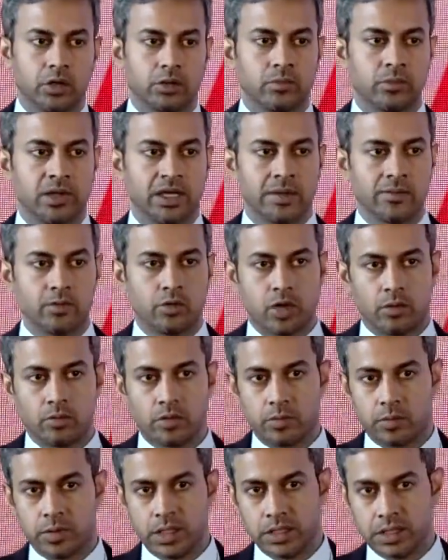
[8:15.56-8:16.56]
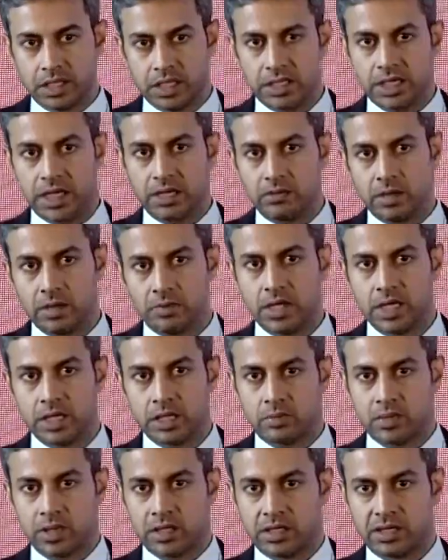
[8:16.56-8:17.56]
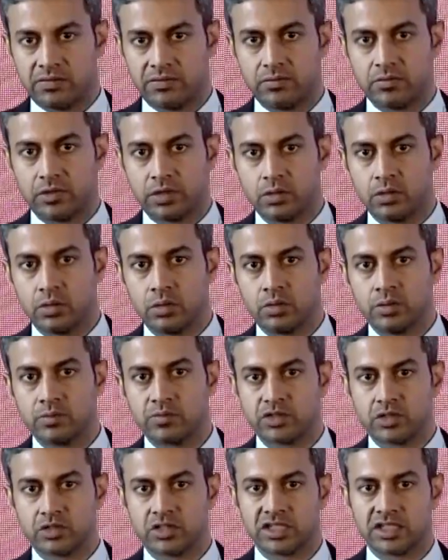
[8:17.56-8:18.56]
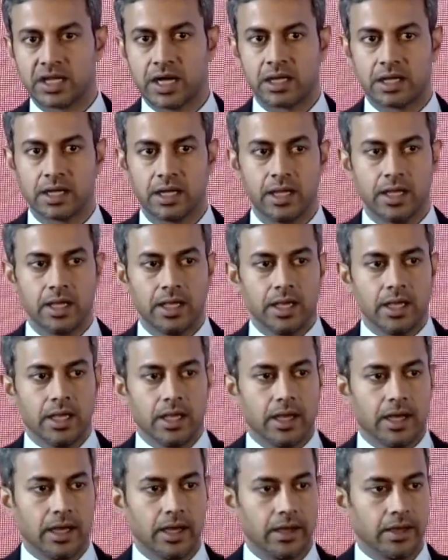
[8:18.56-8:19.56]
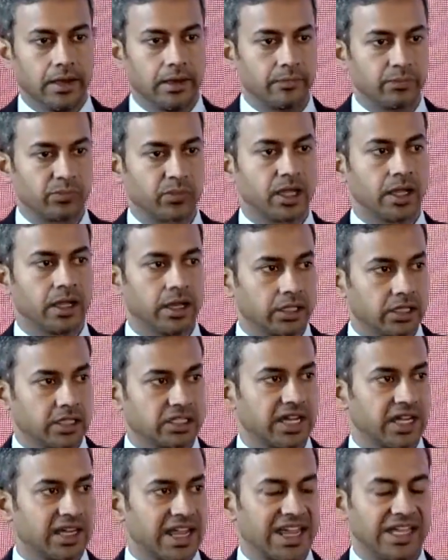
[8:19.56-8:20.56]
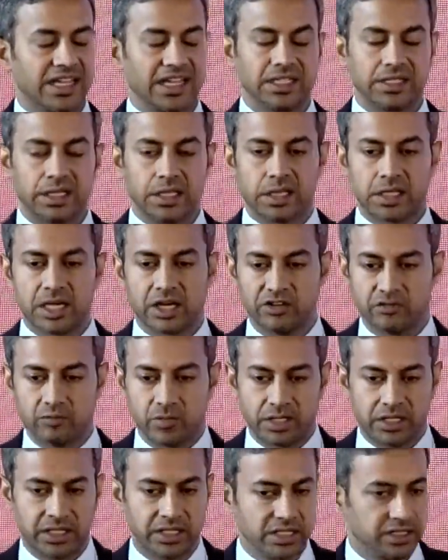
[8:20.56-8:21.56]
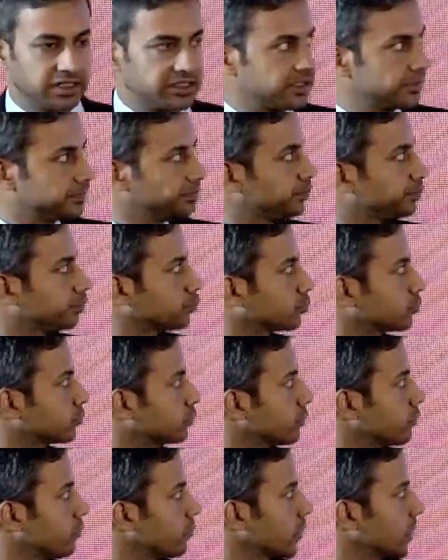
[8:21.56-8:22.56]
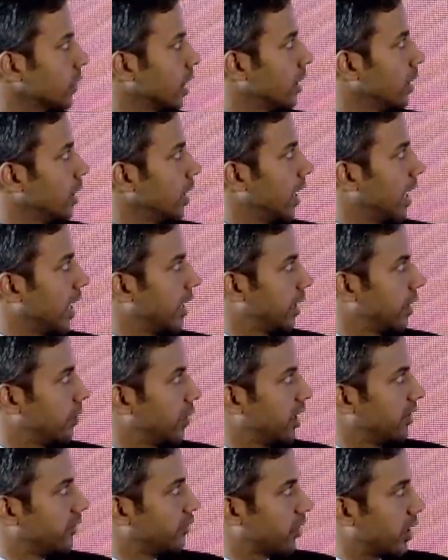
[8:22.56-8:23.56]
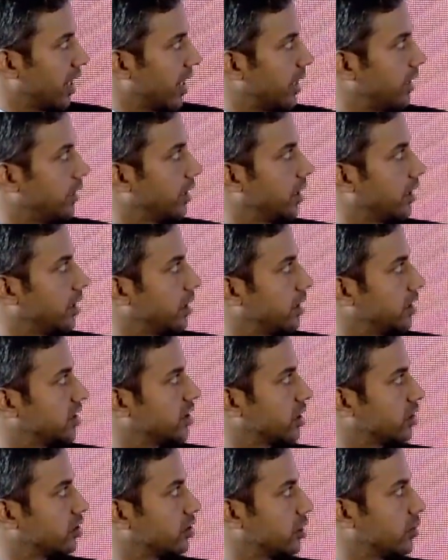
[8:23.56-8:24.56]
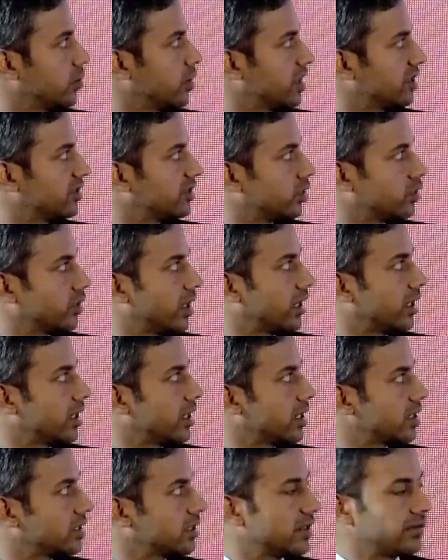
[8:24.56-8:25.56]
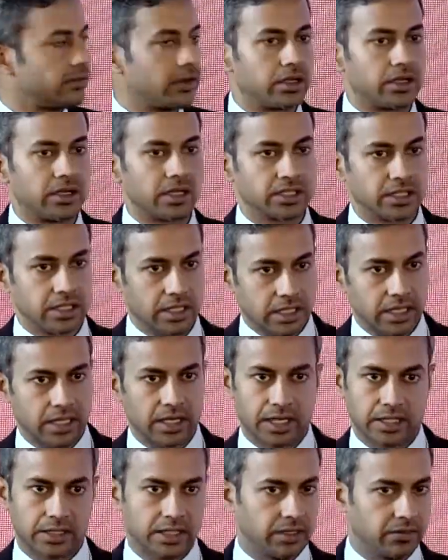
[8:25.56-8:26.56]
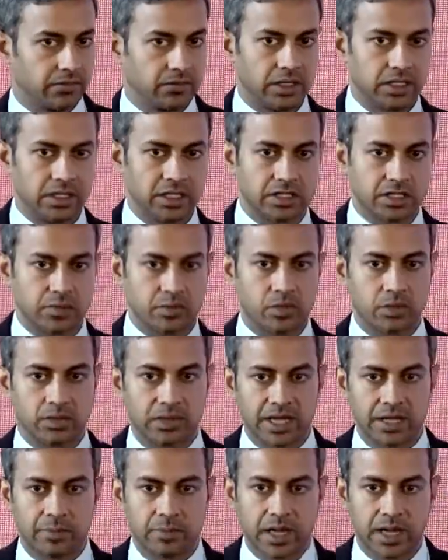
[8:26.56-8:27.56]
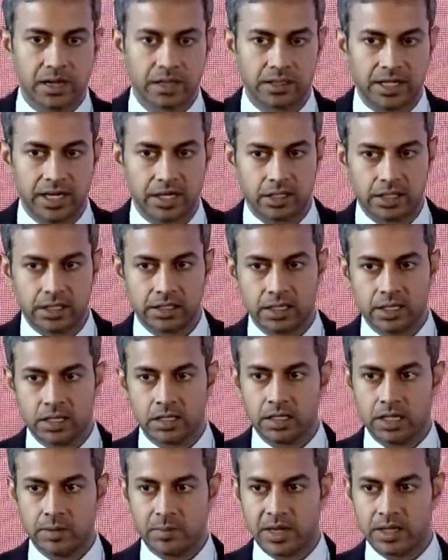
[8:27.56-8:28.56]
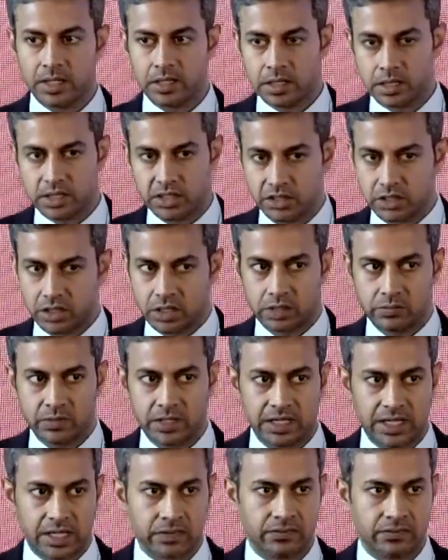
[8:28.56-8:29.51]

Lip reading: become commonplace, and that will be expected from the tool rooms to start handling these kind of materials. And demand for high integrity structural parts through die cast and weight reduction, again, I think we touched upon that in the earlier panel discussion as well.